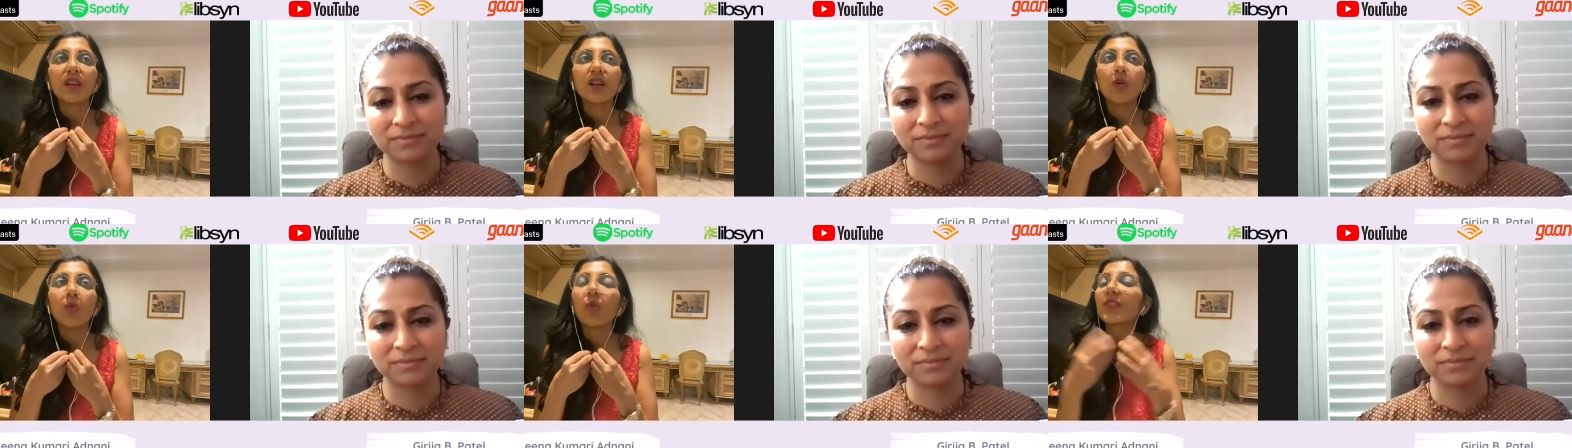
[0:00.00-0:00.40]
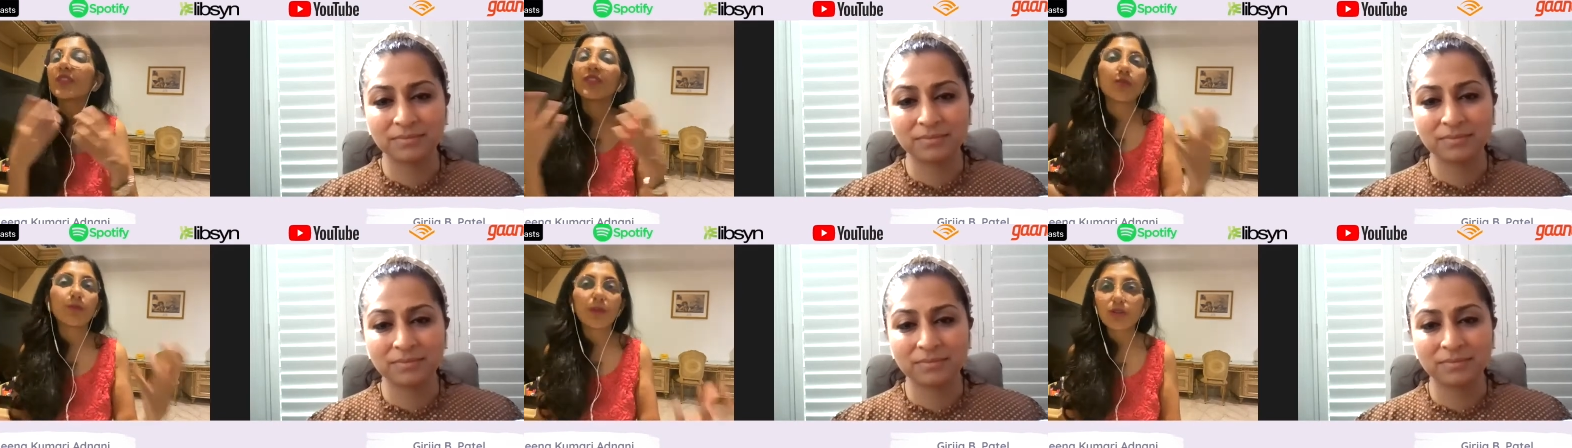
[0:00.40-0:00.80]
Speaker 1: what
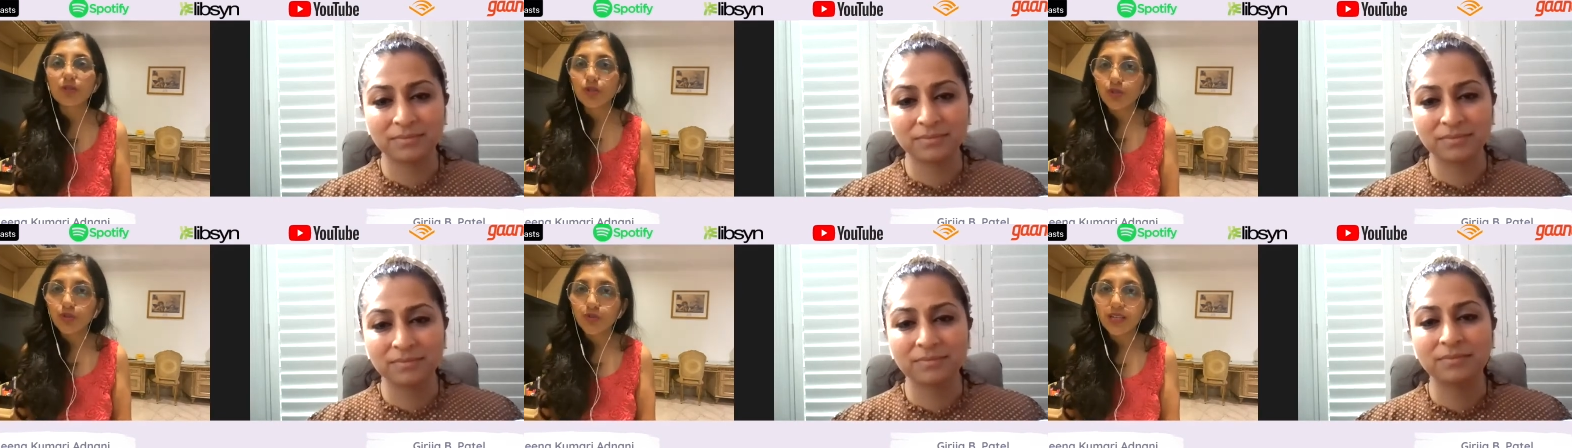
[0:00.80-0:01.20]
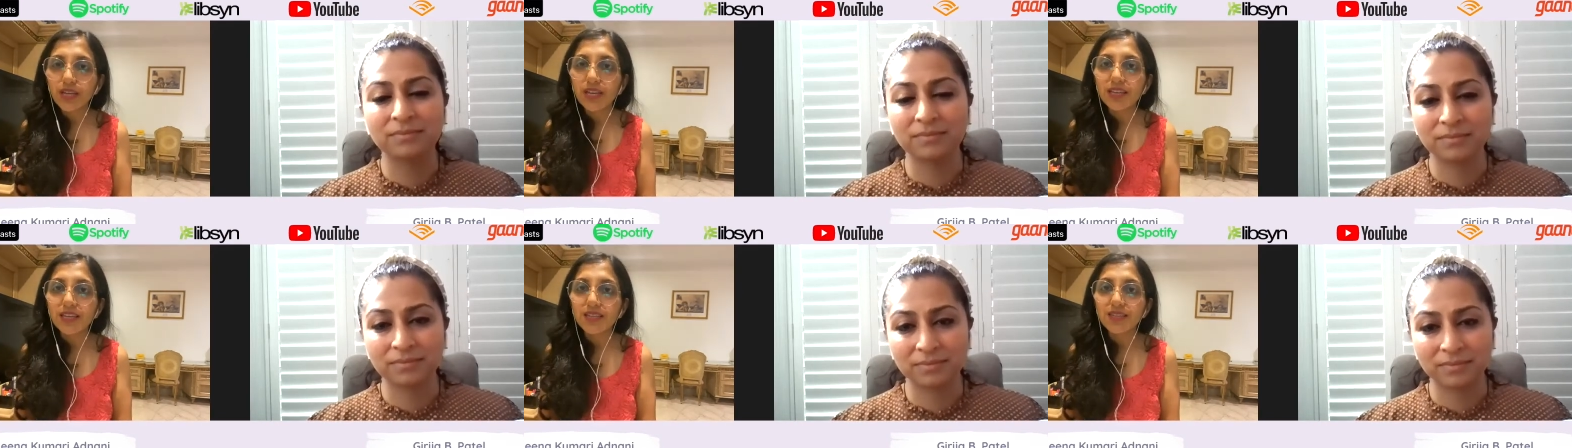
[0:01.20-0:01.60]
they're about to
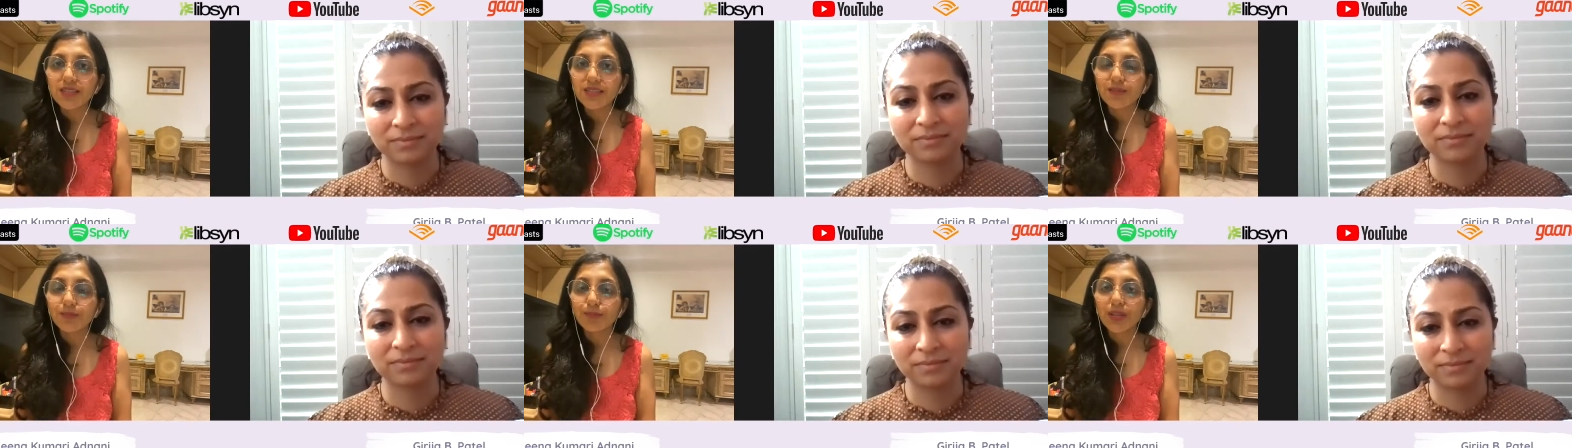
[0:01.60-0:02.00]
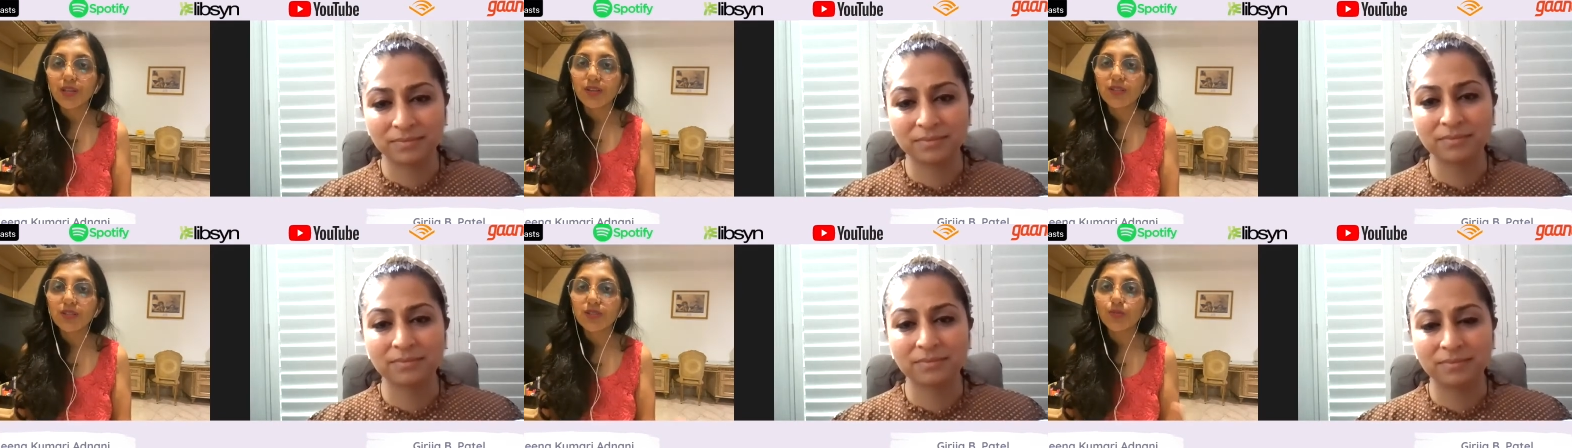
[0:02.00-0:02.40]
create.
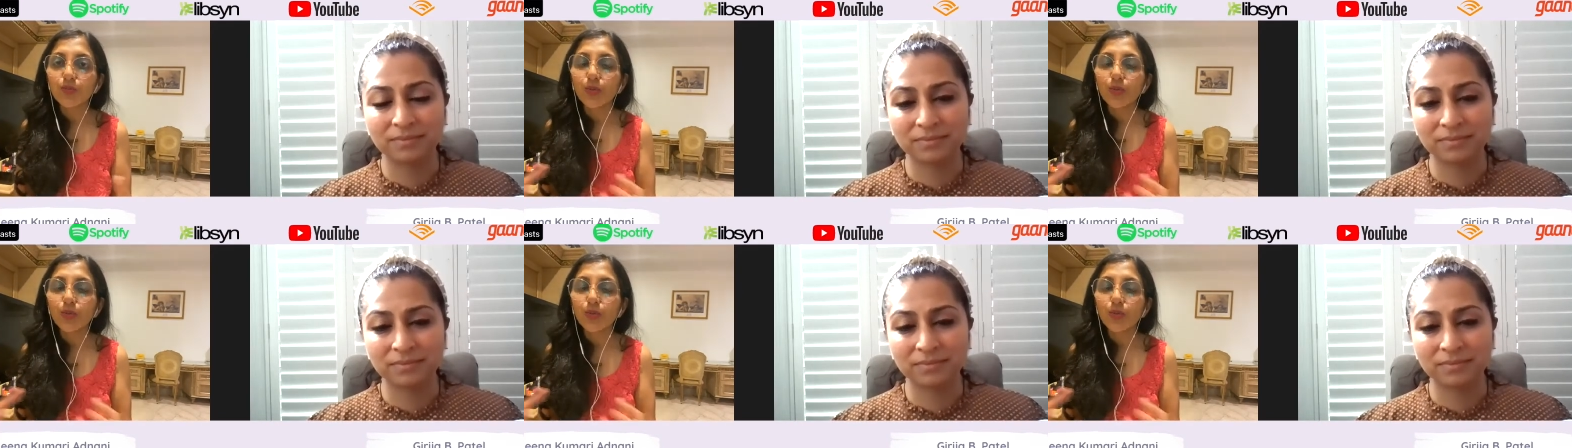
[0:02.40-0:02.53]
Because